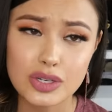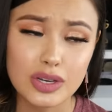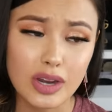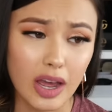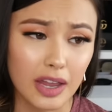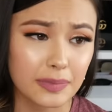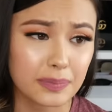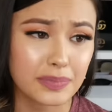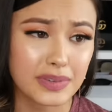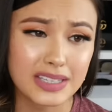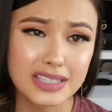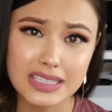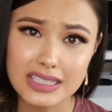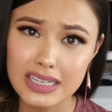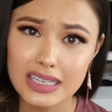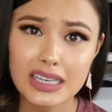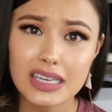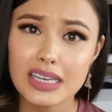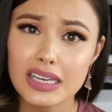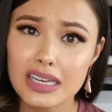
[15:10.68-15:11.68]
to not be
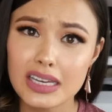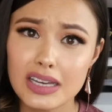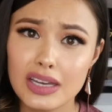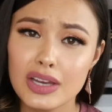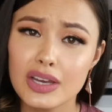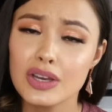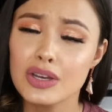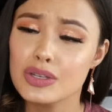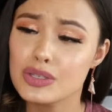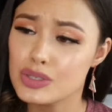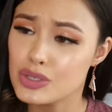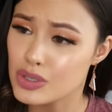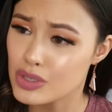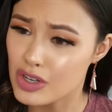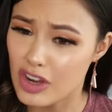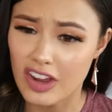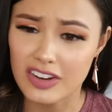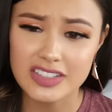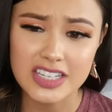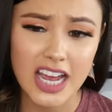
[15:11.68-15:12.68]
sticky, to
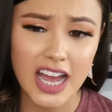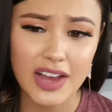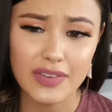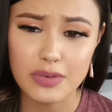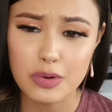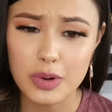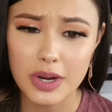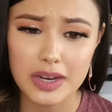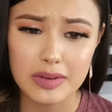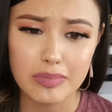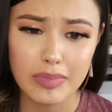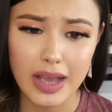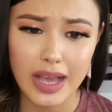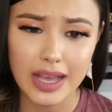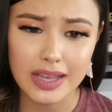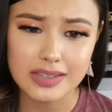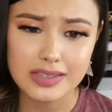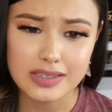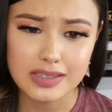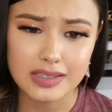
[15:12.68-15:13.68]
not have a white
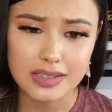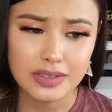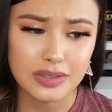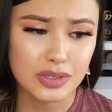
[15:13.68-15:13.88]
mask,